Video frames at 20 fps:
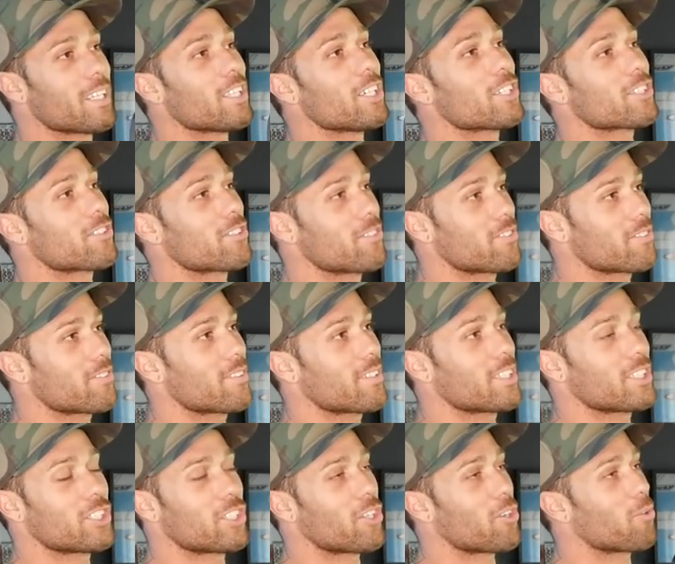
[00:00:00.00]
looks,
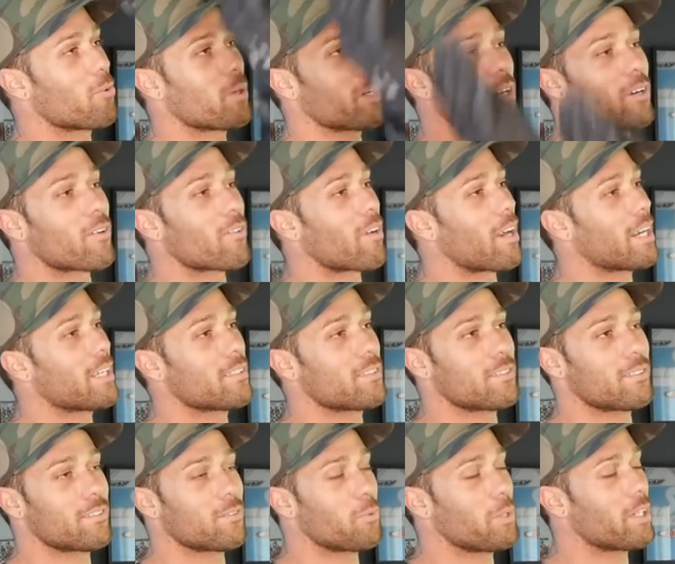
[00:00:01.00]
because we don't
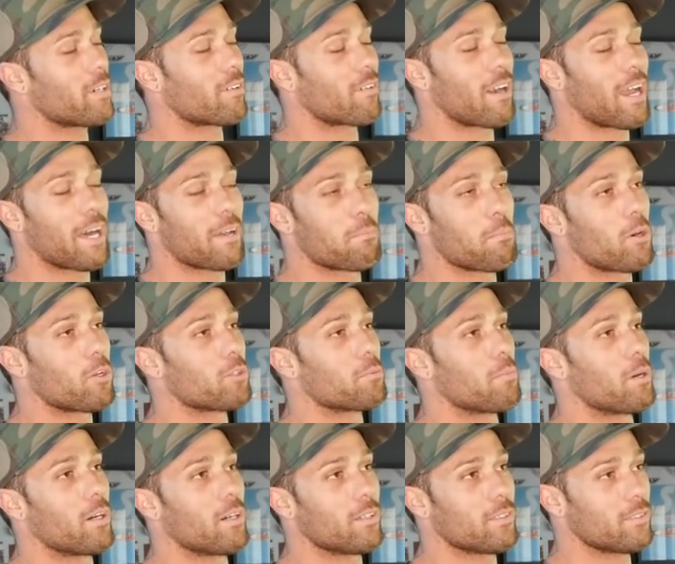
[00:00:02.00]
race, we don't ride
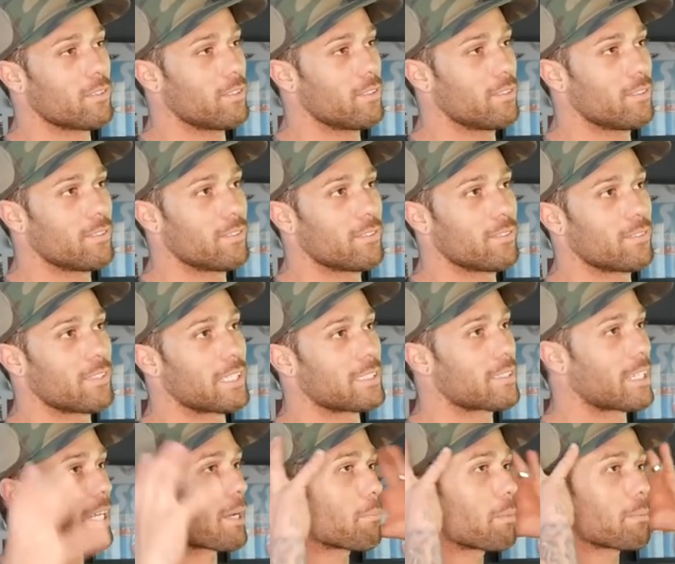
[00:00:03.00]
bowling balls.
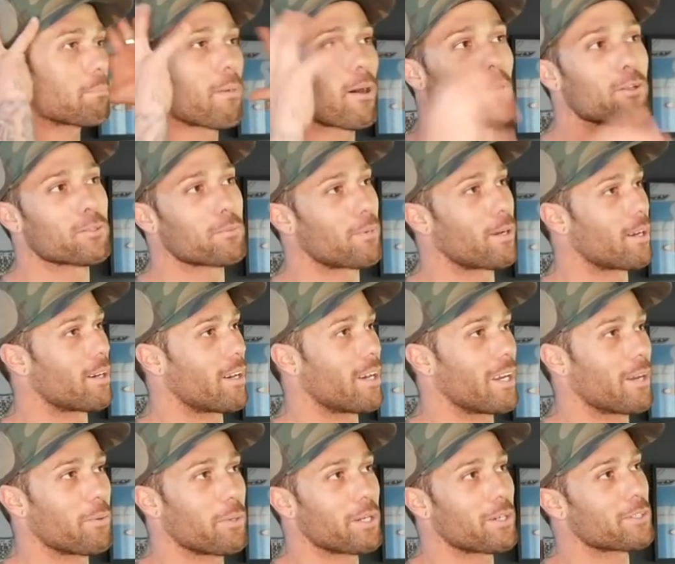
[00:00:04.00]
That's like a big bowling wire.
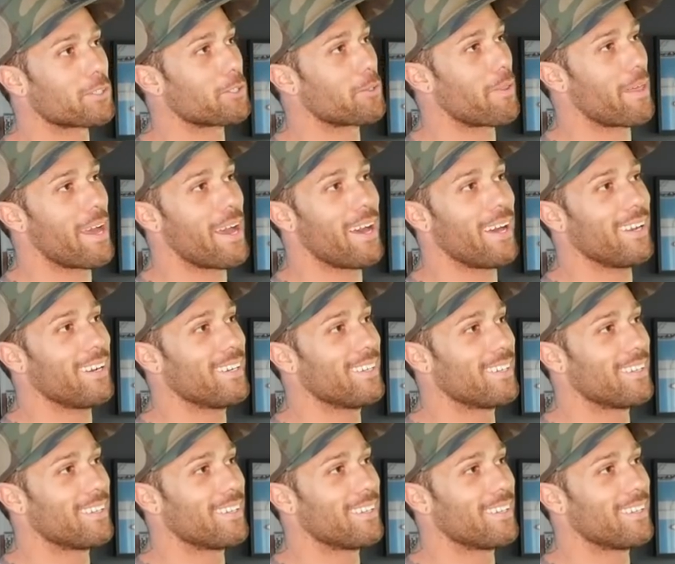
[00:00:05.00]
Well, we don't do that. I know